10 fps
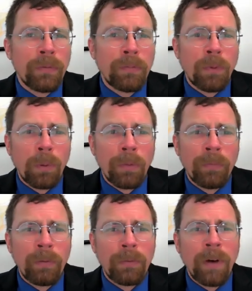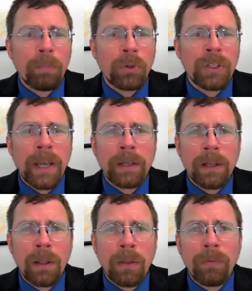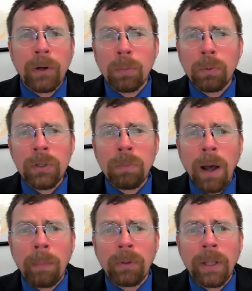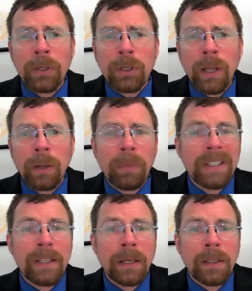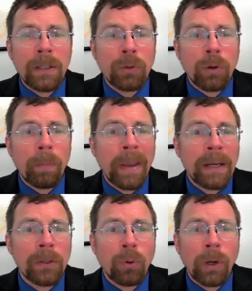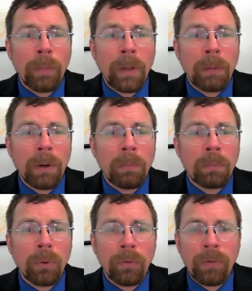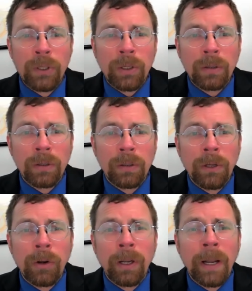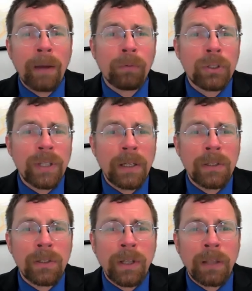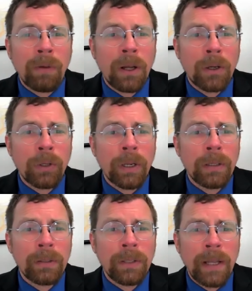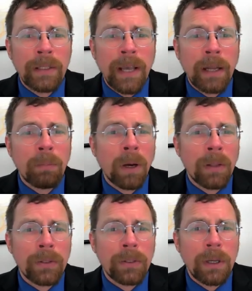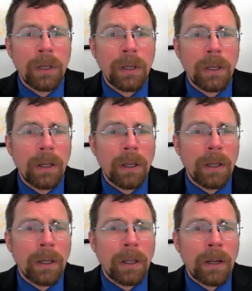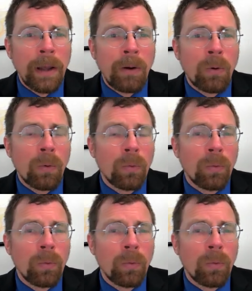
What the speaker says: more than 55% of the federal prison population had been sentenced under a mandatory minimum provision, carrying an average sentence length of 110 months. Now,